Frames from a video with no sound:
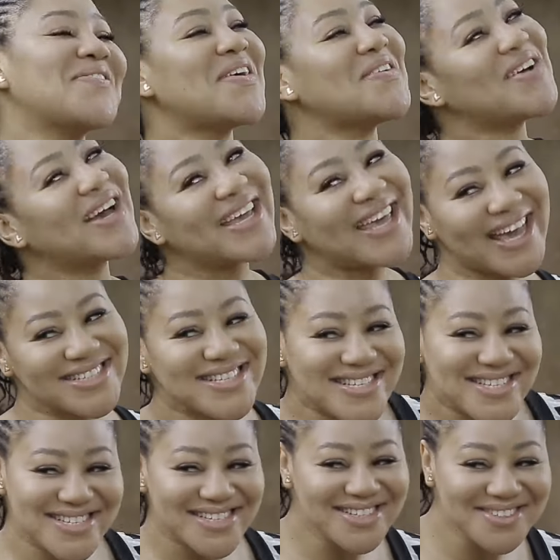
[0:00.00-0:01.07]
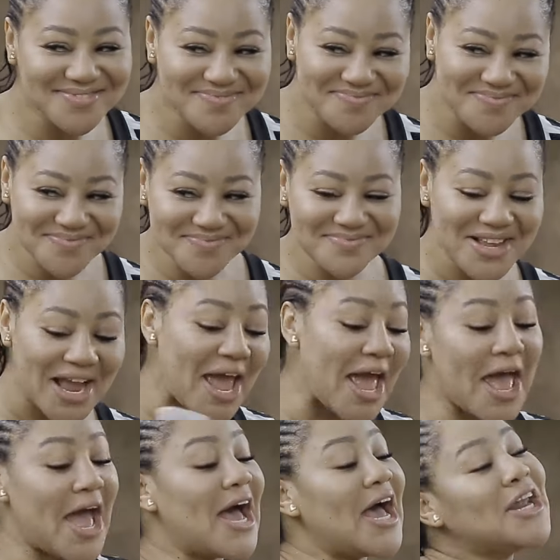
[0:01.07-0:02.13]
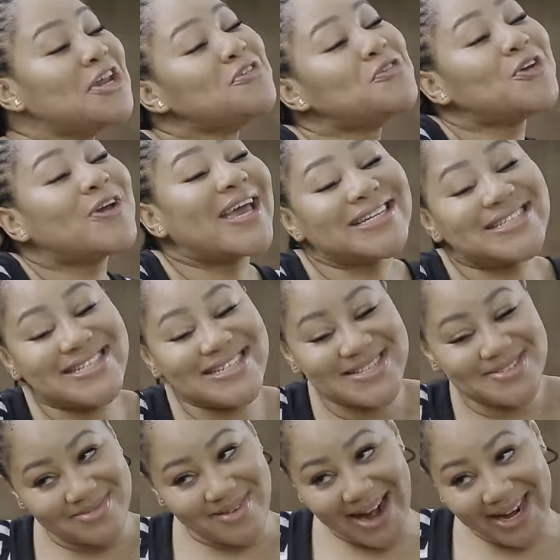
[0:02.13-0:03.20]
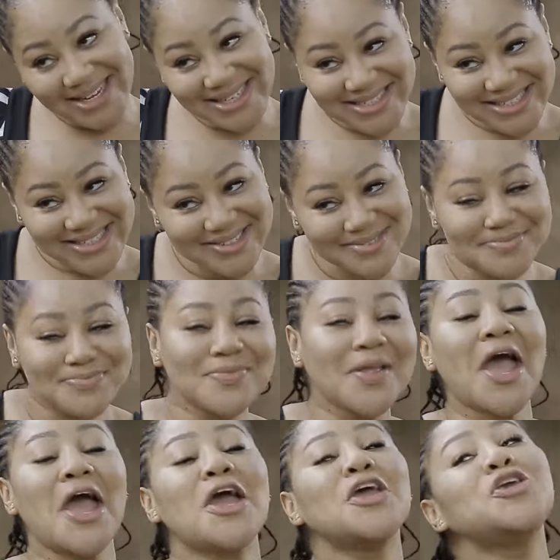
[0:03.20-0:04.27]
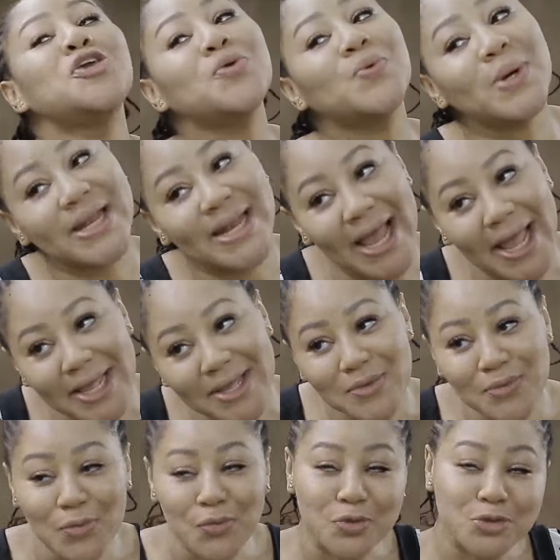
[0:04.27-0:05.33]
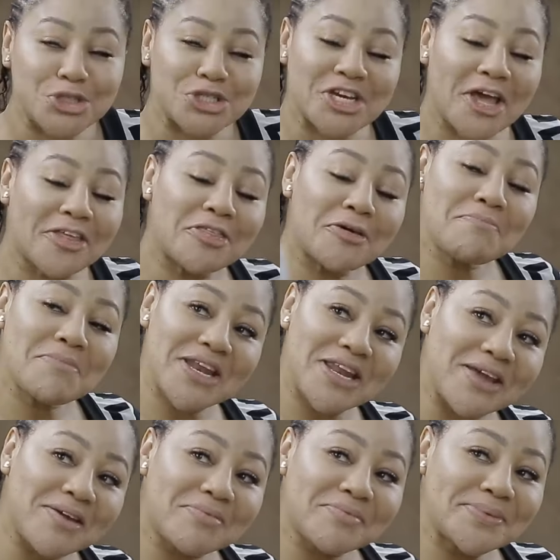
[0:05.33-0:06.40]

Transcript: Mama, guess. And if you get it right, you and I will share the money.